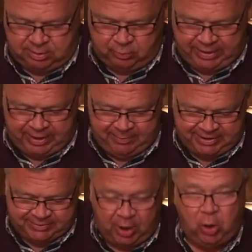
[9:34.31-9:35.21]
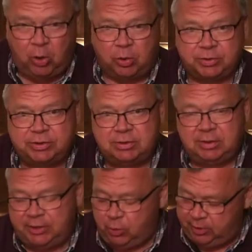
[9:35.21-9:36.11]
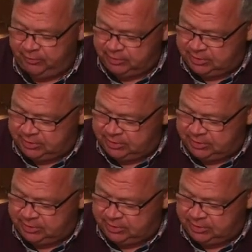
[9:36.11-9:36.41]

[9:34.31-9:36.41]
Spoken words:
We got to make some holes in order